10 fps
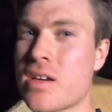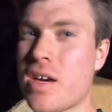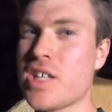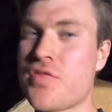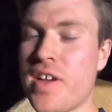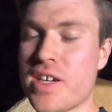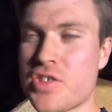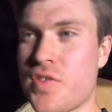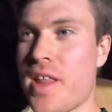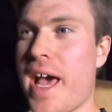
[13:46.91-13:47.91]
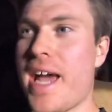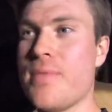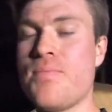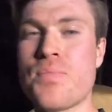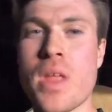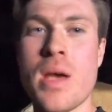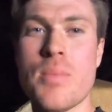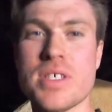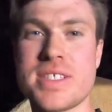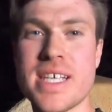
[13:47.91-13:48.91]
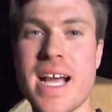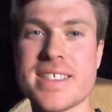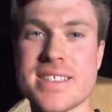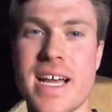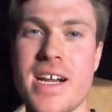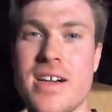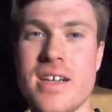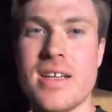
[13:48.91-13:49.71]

Cross fingers for that. But see you guys later.